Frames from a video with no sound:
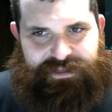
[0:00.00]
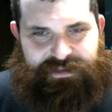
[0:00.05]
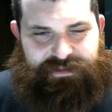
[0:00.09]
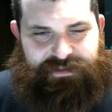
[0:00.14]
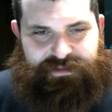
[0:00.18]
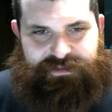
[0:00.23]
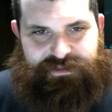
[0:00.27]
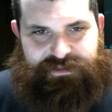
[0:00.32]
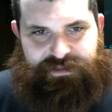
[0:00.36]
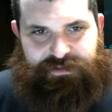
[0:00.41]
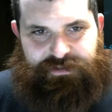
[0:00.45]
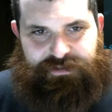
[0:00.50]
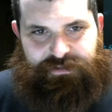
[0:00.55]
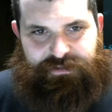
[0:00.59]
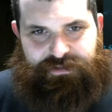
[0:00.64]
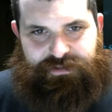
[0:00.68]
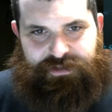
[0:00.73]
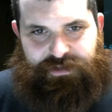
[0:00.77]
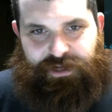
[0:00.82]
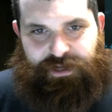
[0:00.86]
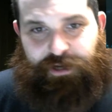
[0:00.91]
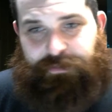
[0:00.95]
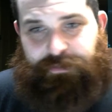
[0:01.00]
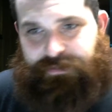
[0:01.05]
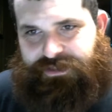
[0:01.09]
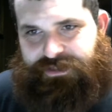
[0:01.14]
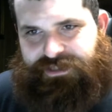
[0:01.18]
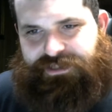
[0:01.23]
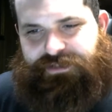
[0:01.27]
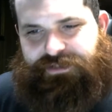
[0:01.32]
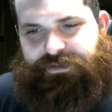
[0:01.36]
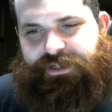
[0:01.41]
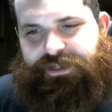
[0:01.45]
to help the
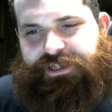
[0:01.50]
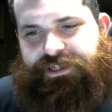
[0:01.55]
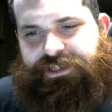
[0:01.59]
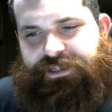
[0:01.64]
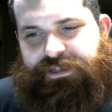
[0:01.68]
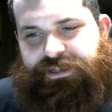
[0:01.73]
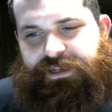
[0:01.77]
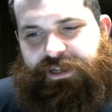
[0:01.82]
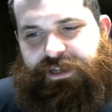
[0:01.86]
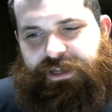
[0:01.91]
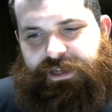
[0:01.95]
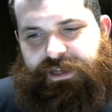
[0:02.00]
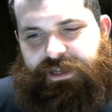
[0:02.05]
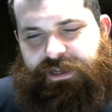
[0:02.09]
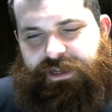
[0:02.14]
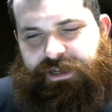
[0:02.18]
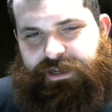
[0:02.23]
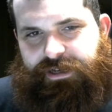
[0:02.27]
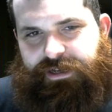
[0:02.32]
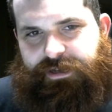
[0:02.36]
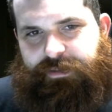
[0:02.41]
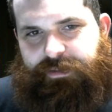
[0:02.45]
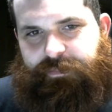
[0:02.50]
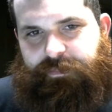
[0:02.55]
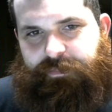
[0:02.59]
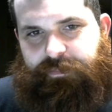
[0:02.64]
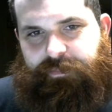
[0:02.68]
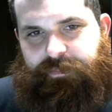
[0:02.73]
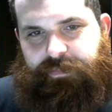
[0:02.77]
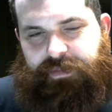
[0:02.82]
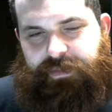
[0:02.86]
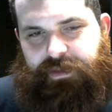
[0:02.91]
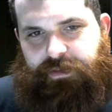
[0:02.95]
situation,
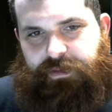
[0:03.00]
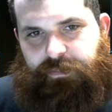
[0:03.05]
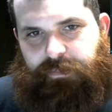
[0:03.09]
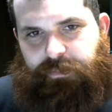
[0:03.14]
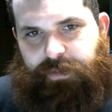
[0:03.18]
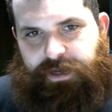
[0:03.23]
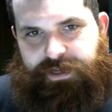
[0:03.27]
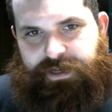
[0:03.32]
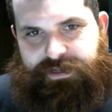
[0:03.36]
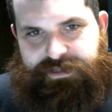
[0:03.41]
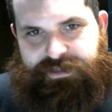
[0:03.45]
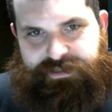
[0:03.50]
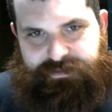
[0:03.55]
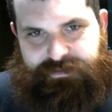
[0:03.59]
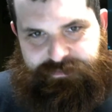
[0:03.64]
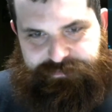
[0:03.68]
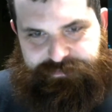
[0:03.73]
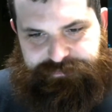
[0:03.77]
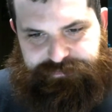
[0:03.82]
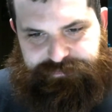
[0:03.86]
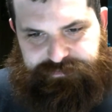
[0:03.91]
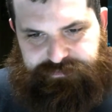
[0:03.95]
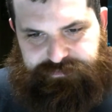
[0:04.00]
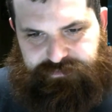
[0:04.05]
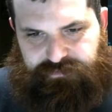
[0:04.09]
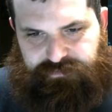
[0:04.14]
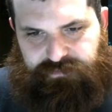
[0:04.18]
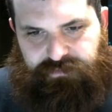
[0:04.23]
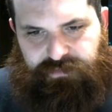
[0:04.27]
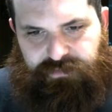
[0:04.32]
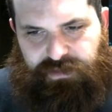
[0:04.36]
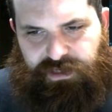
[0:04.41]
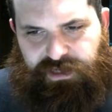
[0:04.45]
but
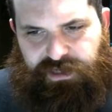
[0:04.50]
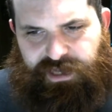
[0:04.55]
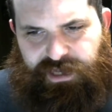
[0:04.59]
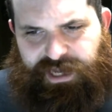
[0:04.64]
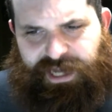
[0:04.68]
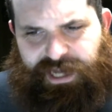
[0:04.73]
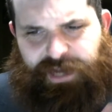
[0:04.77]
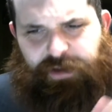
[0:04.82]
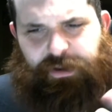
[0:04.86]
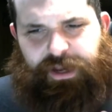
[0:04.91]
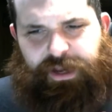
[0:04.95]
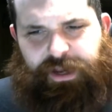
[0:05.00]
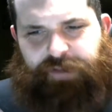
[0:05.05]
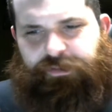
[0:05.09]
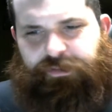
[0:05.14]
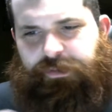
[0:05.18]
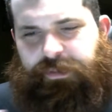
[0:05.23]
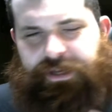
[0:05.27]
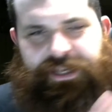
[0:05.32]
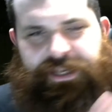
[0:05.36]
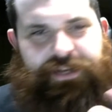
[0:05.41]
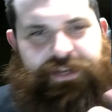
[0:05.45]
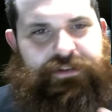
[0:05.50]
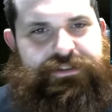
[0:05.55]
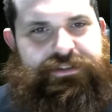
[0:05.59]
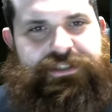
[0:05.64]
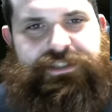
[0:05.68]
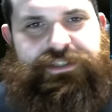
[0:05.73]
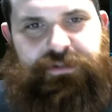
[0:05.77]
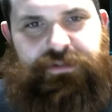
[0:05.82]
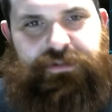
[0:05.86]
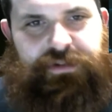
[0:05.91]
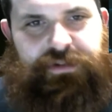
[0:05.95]
how everybody else is sort of